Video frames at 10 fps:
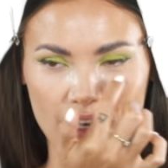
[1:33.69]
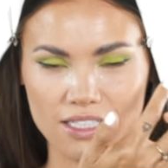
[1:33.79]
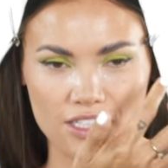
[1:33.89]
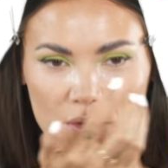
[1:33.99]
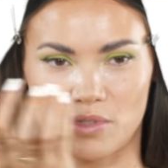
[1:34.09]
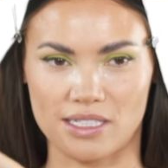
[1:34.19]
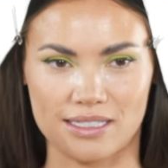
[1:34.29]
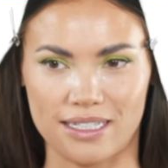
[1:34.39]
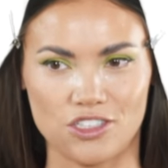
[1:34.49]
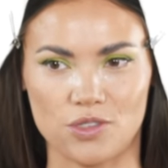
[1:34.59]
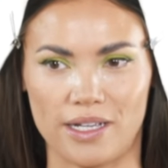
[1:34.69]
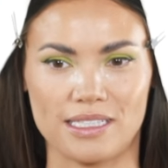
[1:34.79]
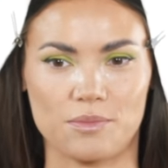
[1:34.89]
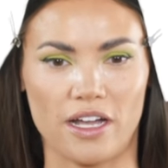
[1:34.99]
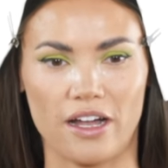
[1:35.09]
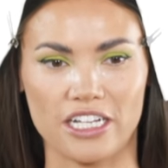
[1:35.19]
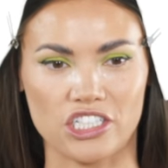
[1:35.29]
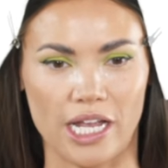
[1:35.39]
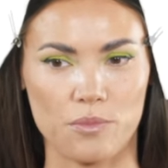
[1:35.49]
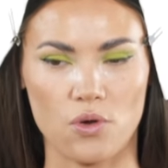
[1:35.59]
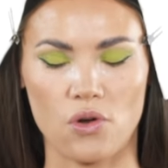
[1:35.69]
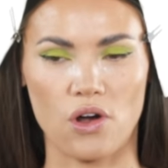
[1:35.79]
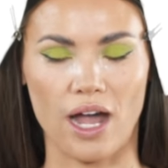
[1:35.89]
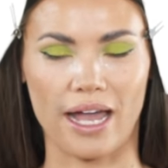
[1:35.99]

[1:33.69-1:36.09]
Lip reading: I don't know, was accentuating my eye shape more.